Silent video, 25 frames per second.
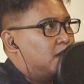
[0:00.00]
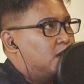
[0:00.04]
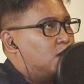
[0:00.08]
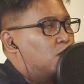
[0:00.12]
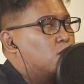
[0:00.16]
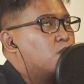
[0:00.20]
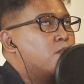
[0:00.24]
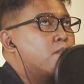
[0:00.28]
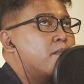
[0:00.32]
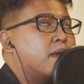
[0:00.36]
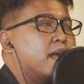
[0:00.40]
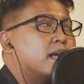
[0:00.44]

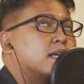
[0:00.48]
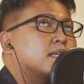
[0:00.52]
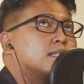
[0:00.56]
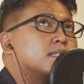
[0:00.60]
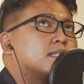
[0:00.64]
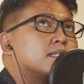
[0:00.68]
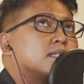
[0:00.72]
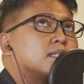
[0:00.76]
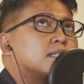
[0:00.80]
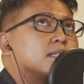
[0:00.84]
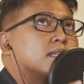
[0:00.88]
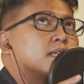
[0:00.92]
who
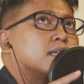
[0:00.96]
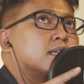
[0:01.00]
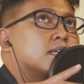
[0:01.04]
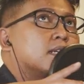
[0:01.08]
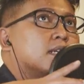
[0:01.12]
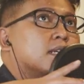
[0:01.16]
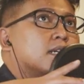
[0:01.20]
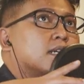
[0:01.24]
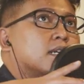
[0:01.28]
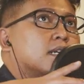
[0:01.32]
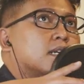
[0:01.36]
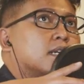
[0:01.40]
makes
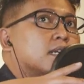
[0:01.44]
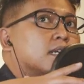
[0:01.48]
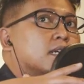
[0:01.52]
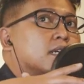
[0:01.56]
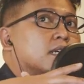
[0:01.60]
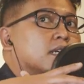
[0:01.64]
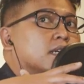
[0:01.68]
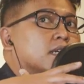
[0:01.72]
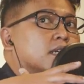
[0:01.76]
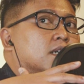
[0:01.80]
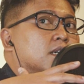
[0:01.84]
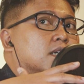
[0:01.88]

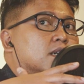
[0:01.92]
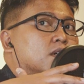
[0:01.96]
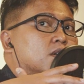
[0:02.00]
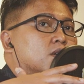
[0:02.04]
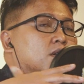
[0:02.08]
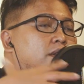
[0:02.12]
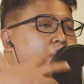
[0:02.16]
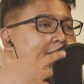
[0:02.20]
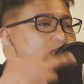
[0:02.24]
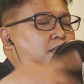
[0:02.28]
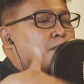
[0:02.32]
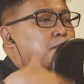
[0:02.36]

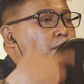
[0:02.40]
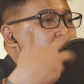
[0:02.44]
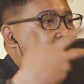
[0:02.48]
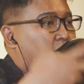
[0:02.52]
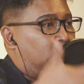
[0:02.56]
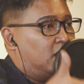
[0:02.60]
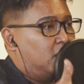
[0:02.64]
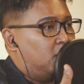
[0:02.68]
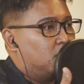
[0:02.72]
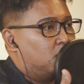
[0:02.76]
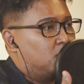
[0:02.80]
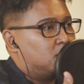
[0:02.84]
recipe
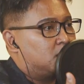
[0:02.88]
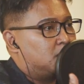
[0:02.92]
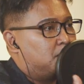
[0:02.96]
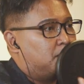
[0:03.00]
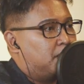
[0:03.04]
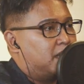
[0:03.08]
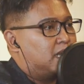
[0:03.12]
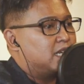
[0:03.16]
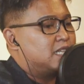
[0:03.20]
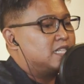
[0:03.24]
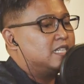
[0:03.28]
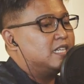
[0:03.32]
videos,
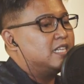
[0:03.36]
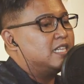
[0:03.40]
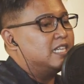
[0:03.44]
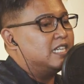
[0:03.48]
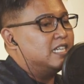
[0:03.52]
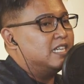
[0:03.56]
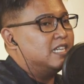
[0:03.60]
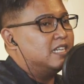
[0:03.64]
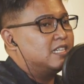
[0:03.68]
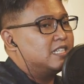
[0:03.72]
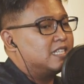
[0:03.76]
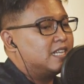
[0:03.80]
but then she
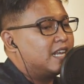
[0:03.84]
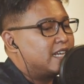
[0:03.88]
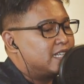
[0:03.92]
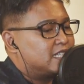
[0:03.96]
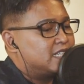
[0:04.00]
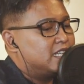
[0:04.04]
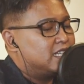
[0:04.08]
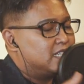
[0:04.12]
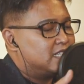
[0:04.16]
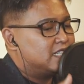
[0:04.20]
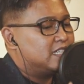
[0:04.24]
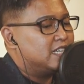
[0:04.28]
she
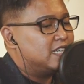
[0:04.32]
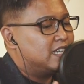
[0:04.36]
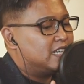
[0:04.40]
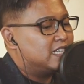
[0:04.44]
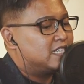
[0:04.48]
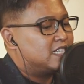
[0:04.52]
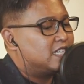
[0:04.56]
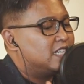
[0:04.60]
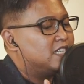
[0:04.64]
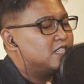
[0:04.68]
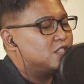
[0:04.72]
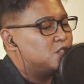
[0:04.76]
she, she
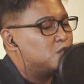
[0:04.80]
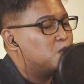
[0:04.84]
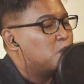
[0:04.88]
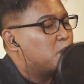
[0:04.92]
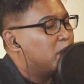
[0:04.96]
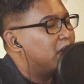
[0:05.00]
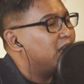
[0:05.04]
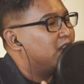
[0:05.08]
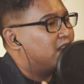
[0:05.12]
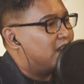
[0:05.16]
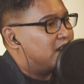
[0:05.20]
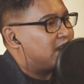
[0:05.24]
she's
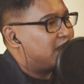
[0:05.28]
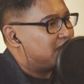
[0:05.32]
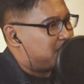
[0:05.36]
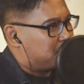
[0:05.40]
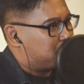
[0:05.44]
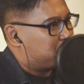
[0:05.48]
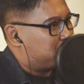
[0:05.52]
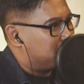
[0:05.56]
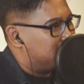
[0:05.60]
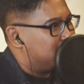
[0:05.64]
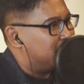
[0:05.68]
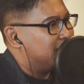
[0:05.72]
doing the
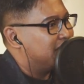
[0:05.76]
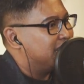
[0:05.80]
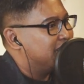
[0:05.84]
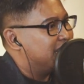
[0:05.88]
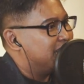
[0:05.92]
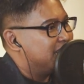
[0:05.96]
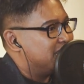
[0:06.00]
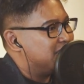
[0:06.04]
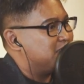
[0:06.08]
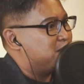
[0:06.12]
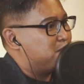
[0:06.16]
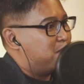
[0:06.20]
recipe.
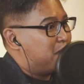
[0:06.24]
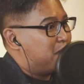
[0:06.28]
She's